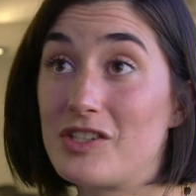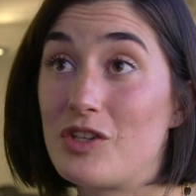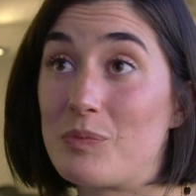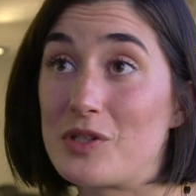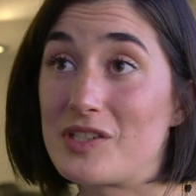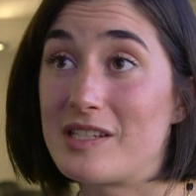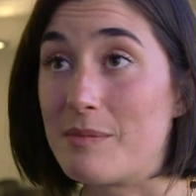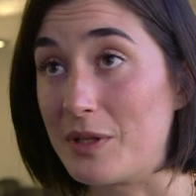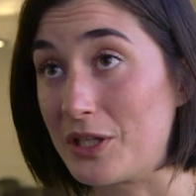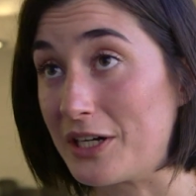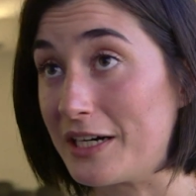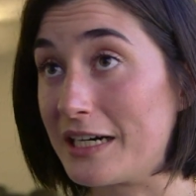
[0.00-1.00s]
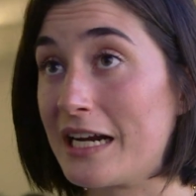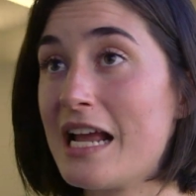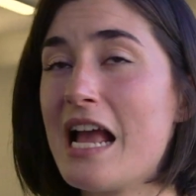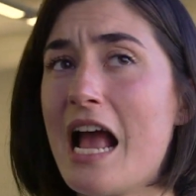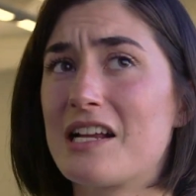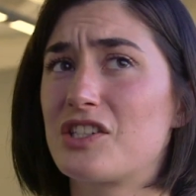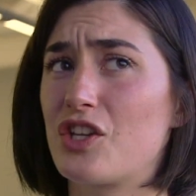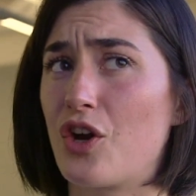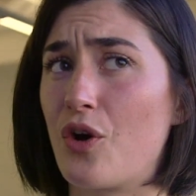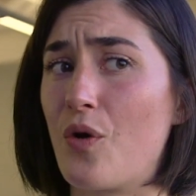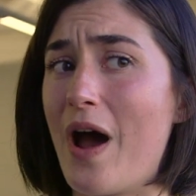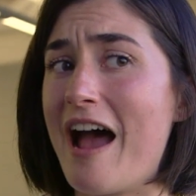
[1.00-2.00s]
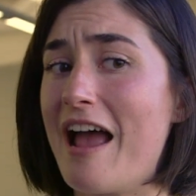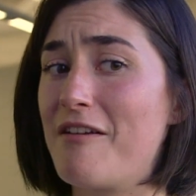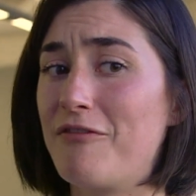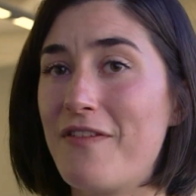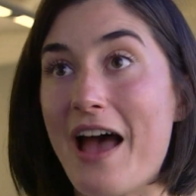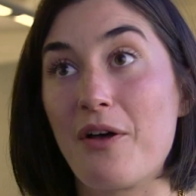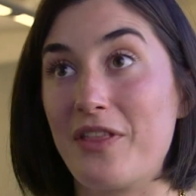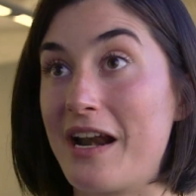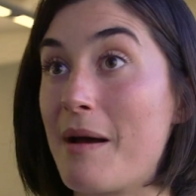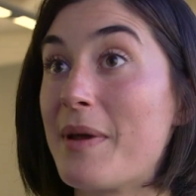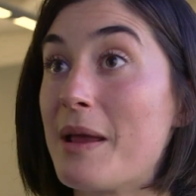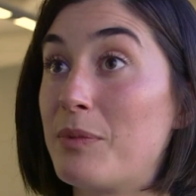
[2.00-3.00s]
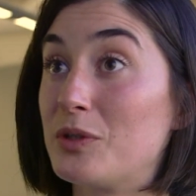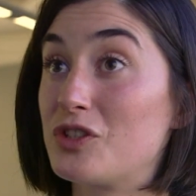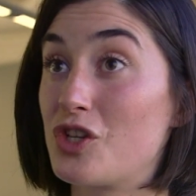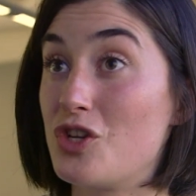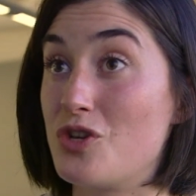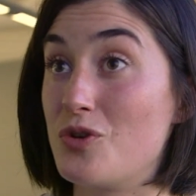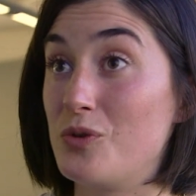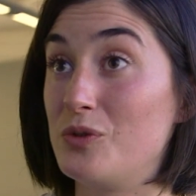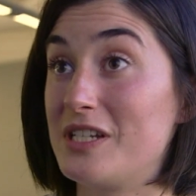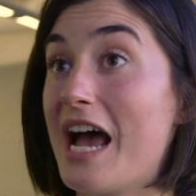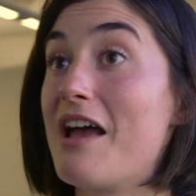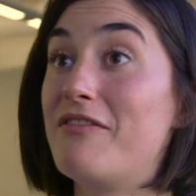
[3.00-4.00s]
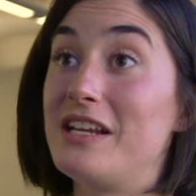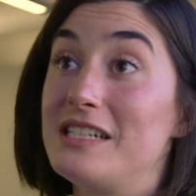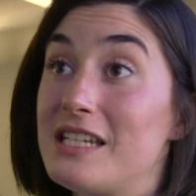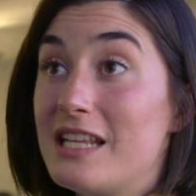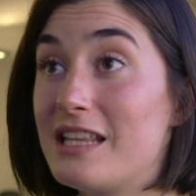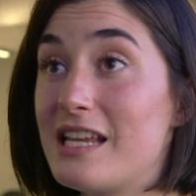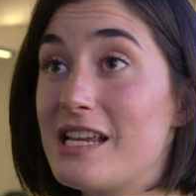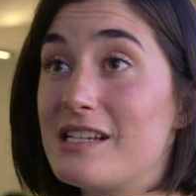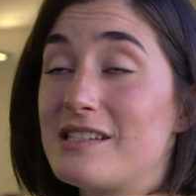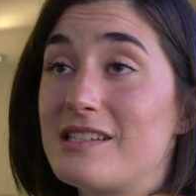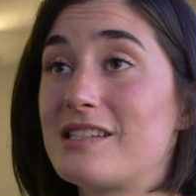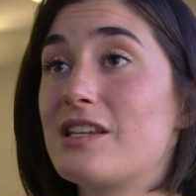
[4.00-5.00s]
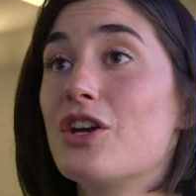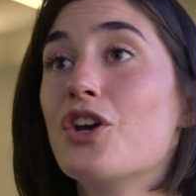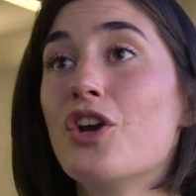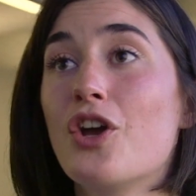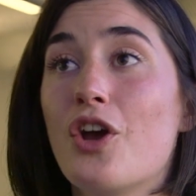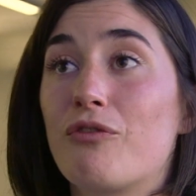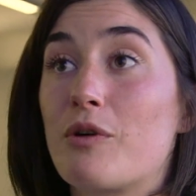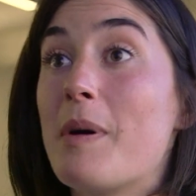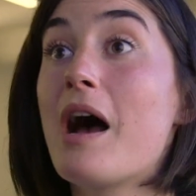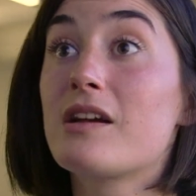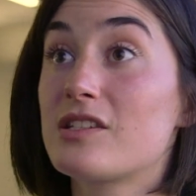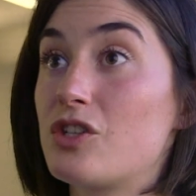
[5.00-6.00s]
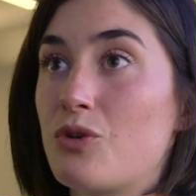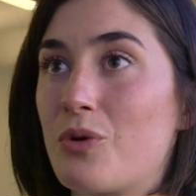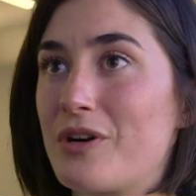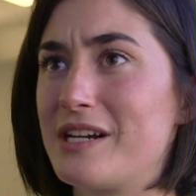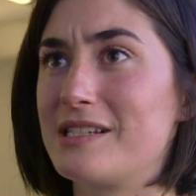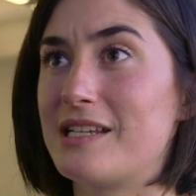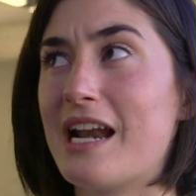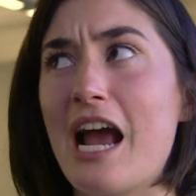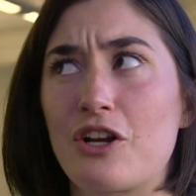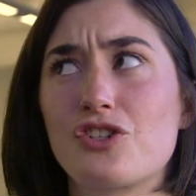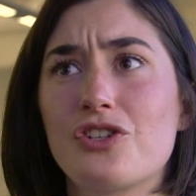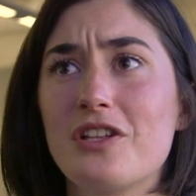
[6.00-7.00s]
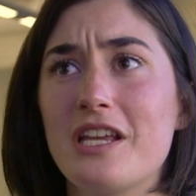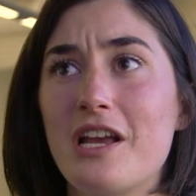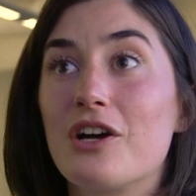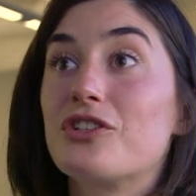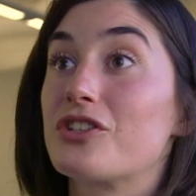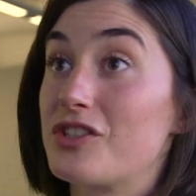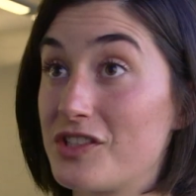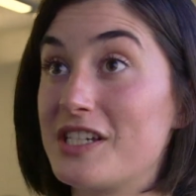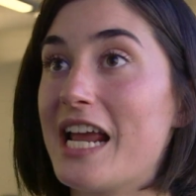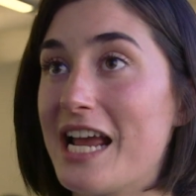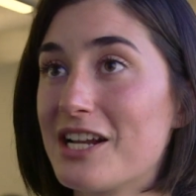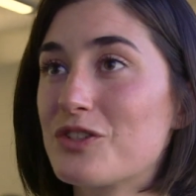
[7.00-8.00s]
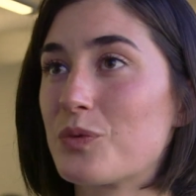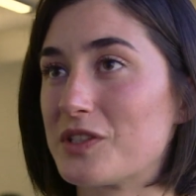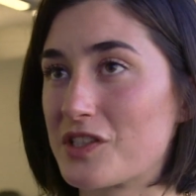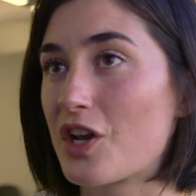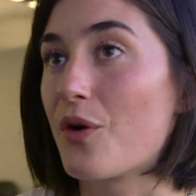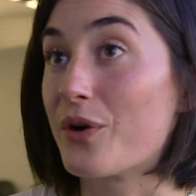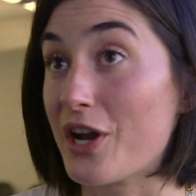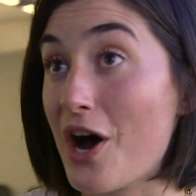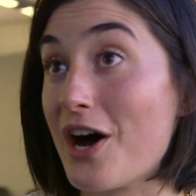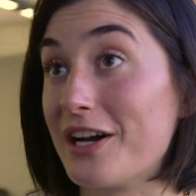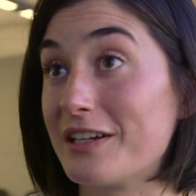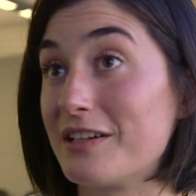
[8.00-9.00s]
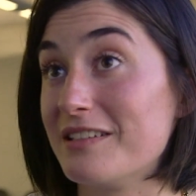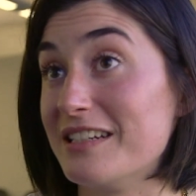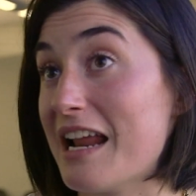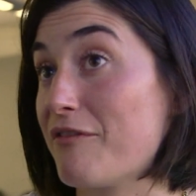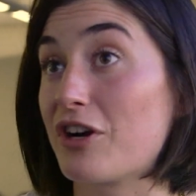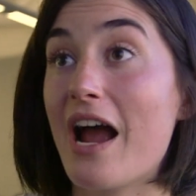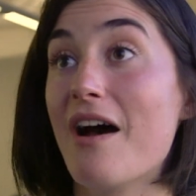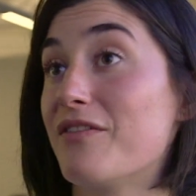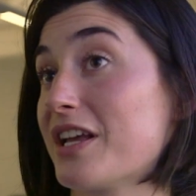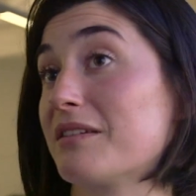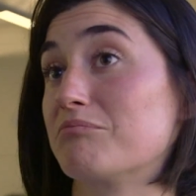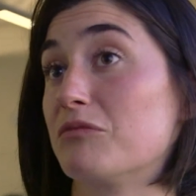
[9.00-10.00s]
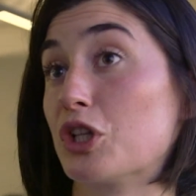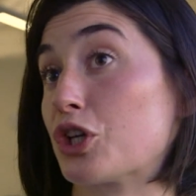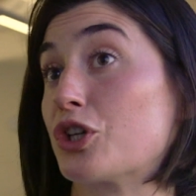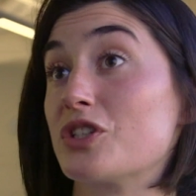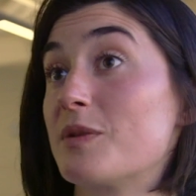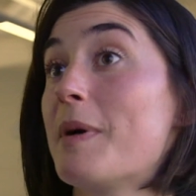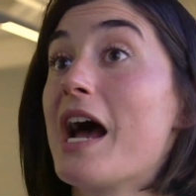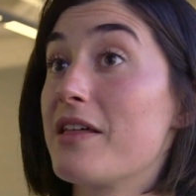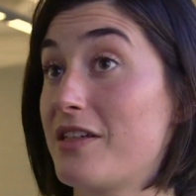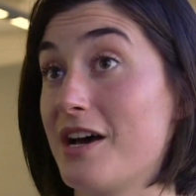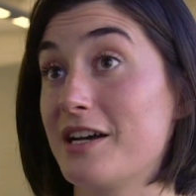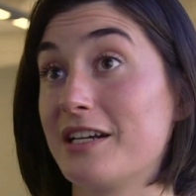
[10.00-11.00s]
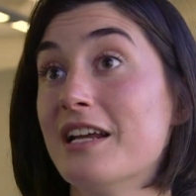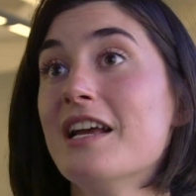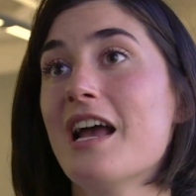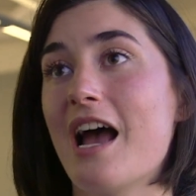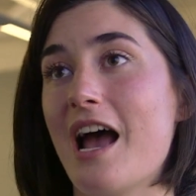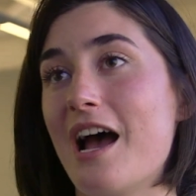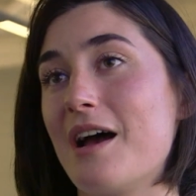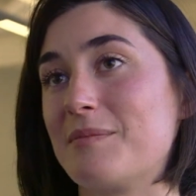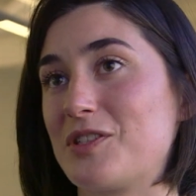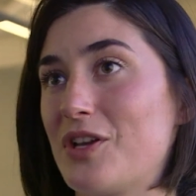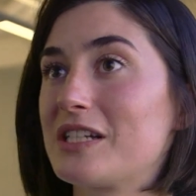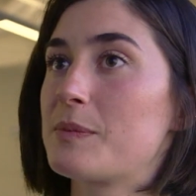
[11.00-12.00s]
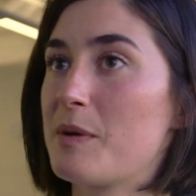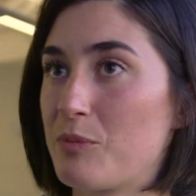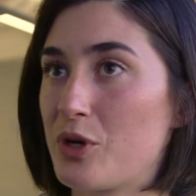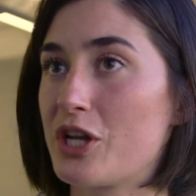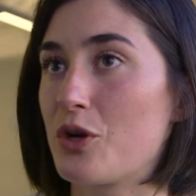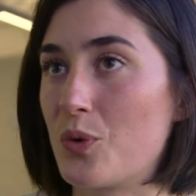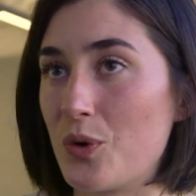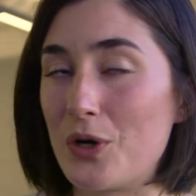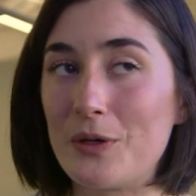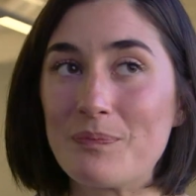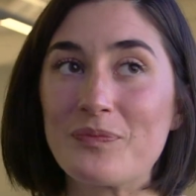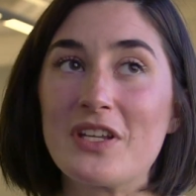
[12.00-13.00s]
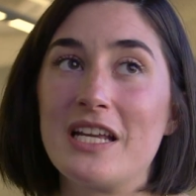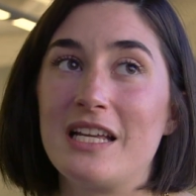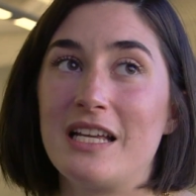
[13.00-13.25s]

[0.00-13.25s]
is super similar. So I've found that I'm able to dive into these repositories and actually understand what's going on, never having learned Python. So that's been pretty cool.